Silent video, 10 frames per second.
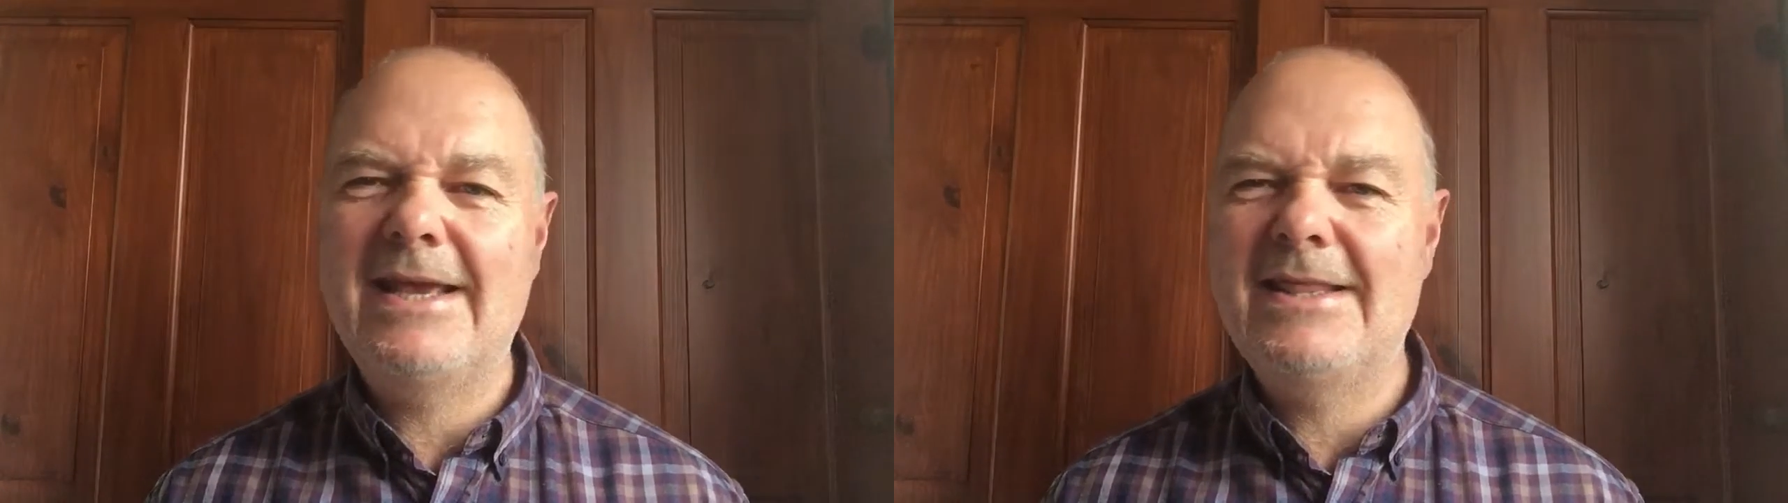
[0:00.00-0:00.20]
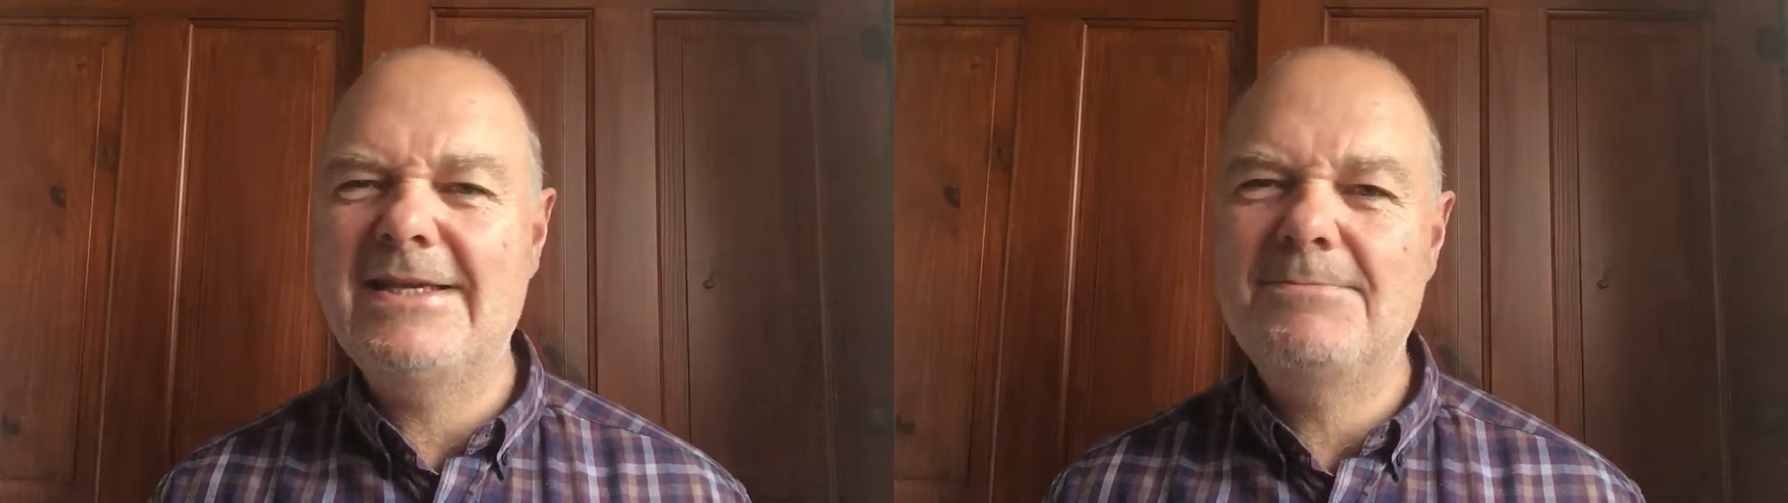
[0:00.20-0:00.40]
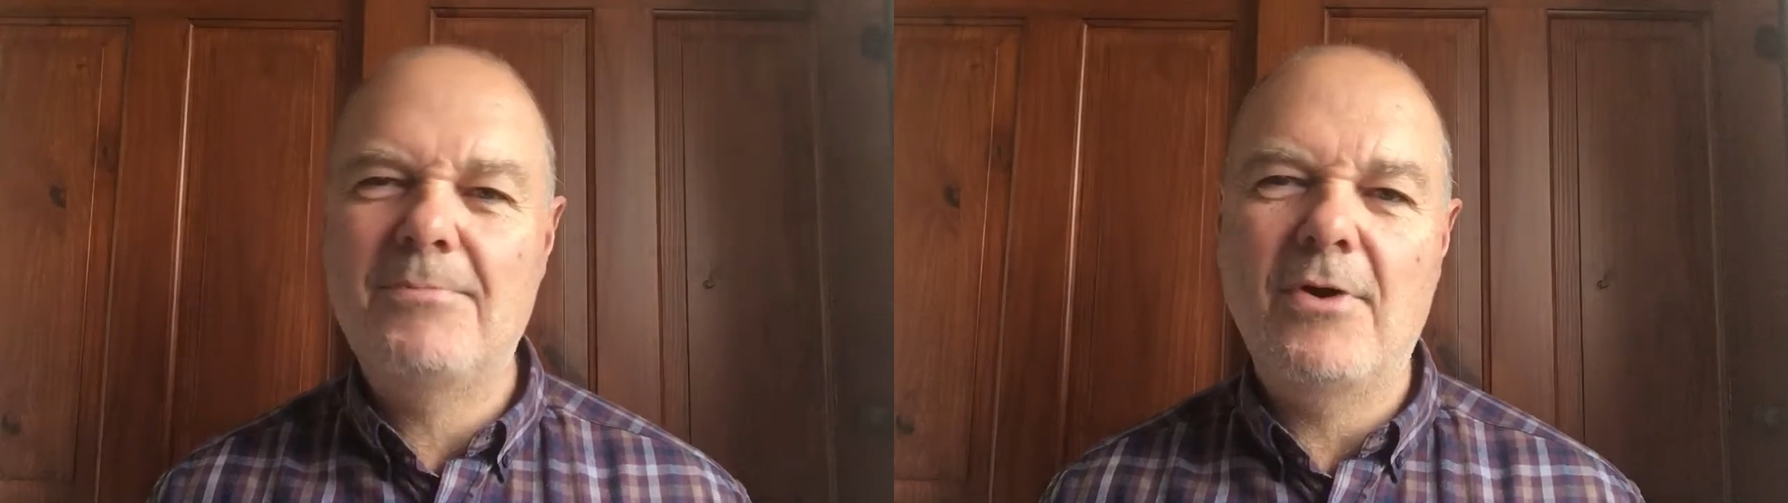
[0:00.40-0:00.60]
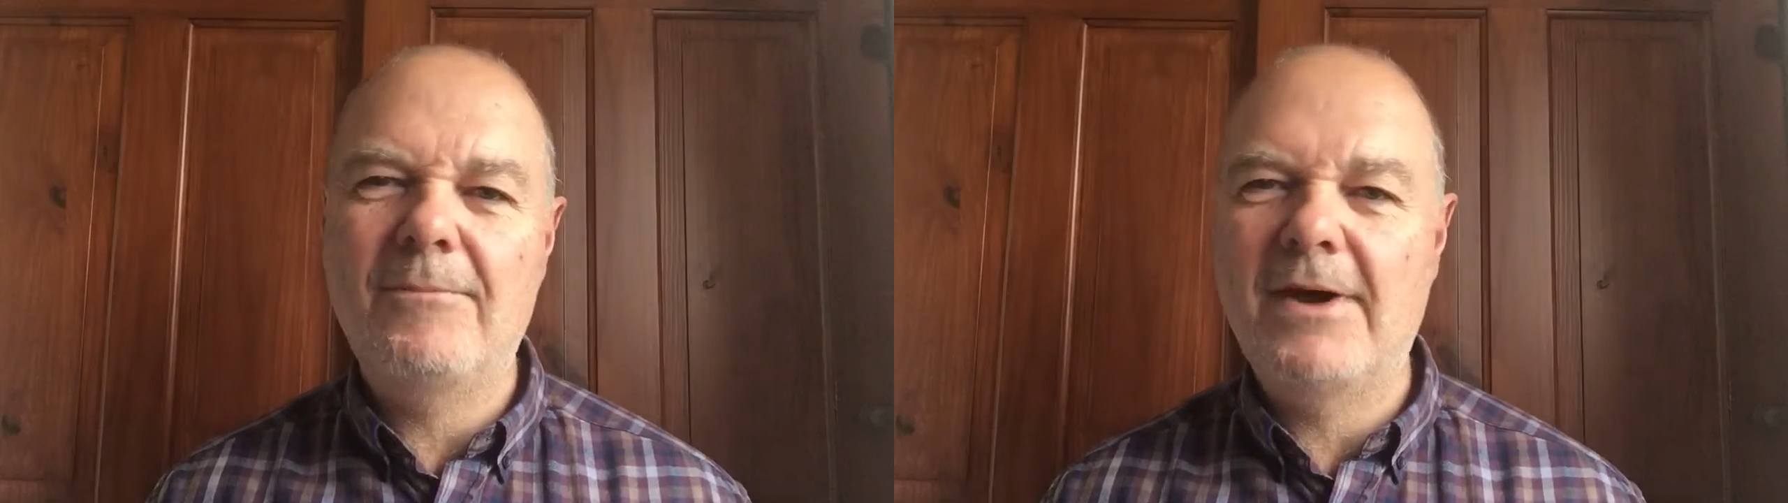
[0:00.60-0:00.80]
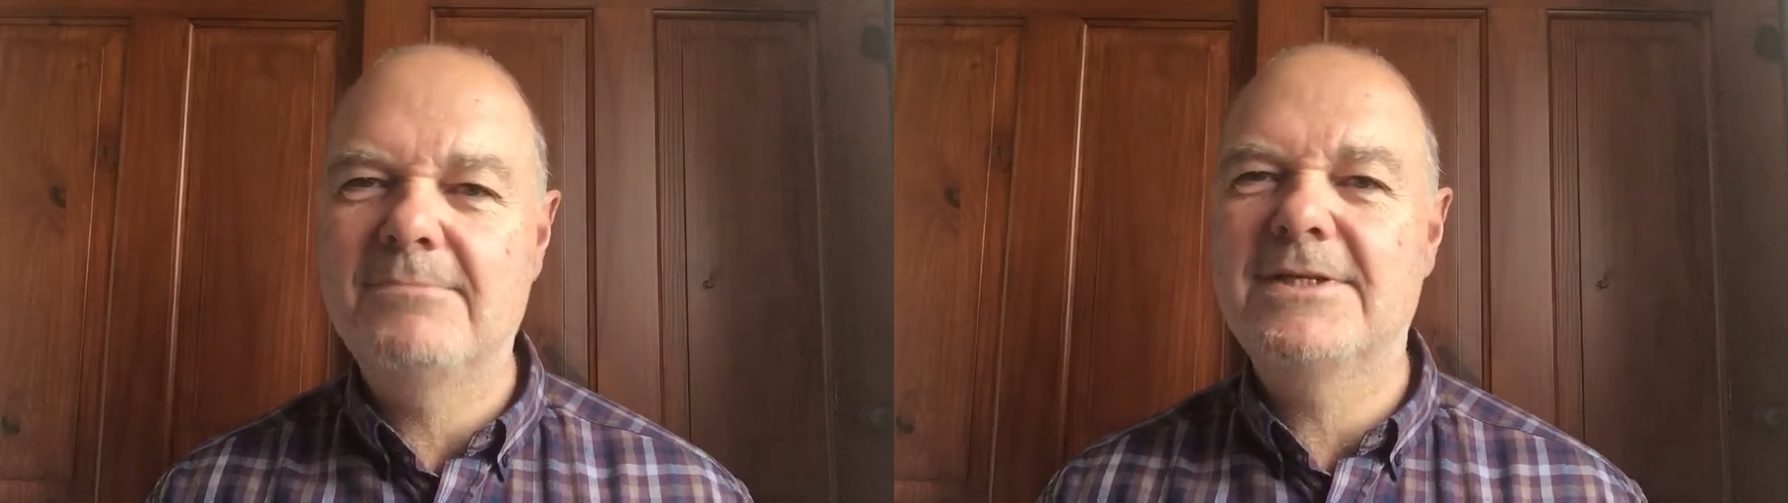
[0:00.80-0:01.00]
yeah, these
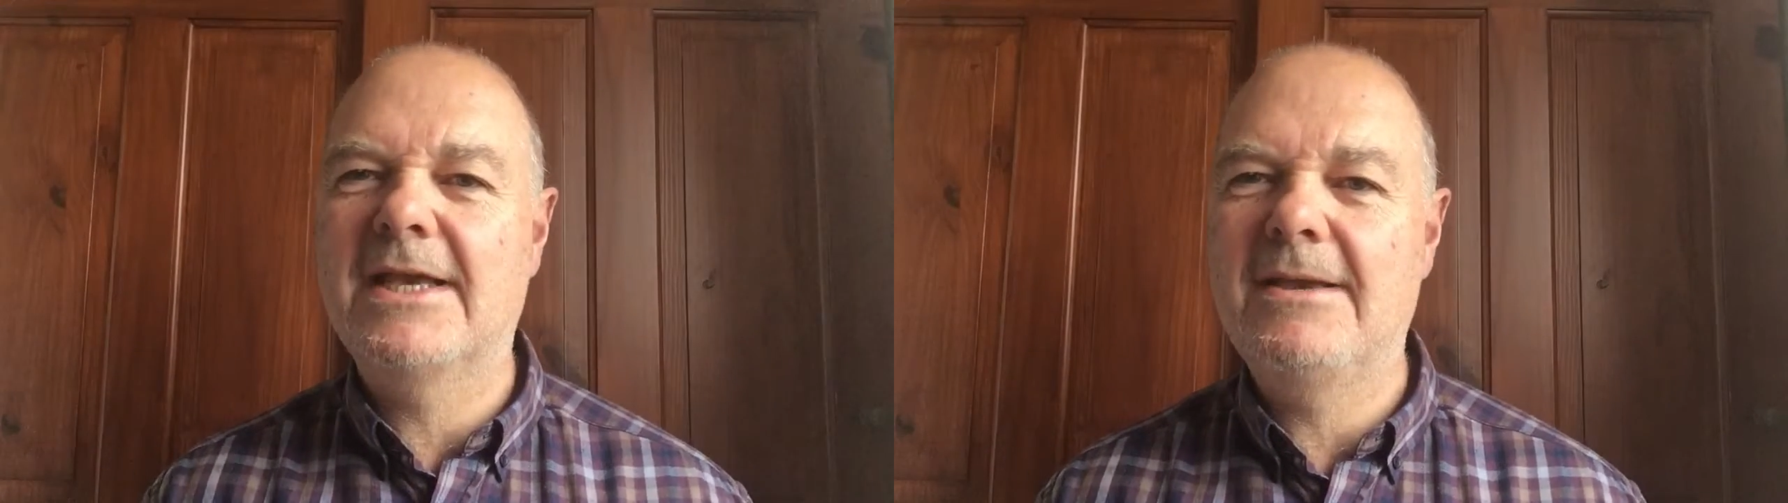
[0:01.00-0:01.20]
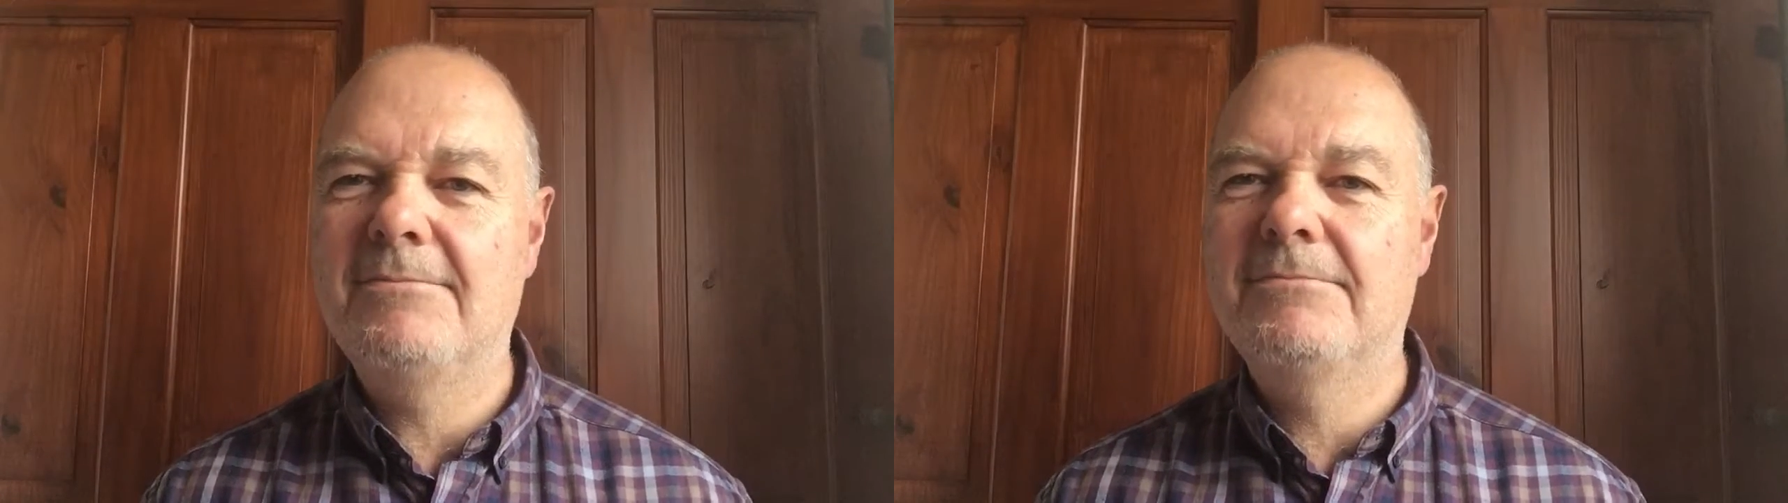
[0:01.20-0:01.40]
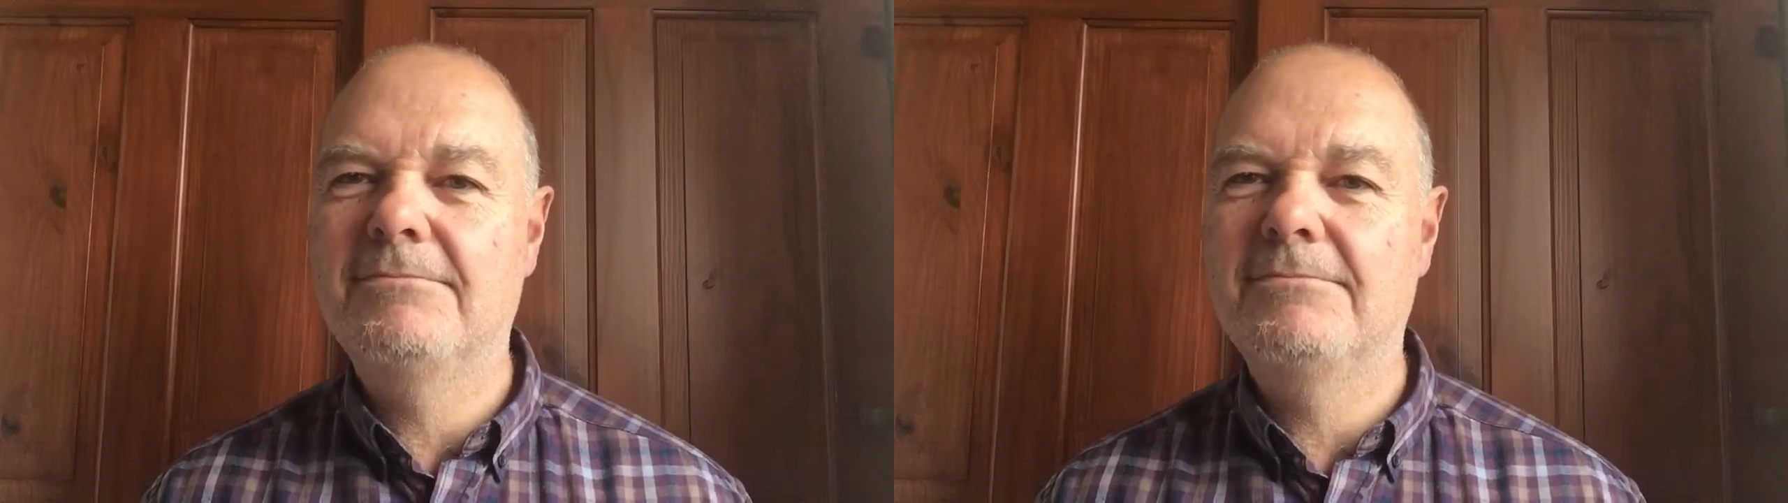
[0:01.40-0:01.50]
pop-ups keep